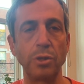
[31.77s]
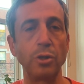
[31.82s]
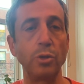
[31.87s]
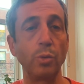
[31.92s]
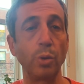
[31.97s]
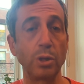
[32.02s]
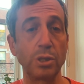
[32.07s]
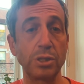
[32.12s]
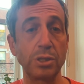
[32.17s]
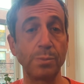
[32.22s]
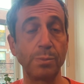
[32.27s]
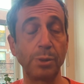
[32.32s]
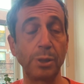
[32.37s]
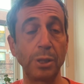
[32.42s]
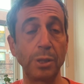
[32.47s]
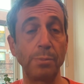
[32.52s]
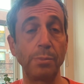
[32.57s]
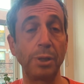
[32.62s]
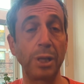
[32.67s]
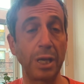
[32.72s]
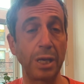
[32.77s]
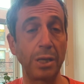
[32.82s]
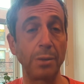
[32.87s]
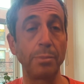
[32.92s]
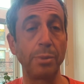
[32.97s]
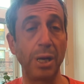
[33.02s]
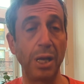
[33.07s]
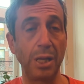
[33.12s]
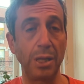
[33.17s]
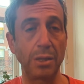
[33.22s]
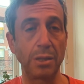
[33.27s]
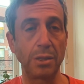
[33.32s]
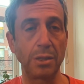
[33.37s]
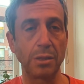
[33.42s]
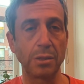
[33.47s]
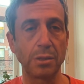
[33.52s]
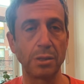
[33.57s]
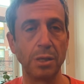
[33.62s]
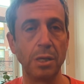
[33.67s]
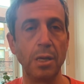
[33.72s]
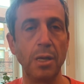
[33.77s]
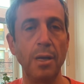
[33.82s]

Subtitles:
you are simply playing politics.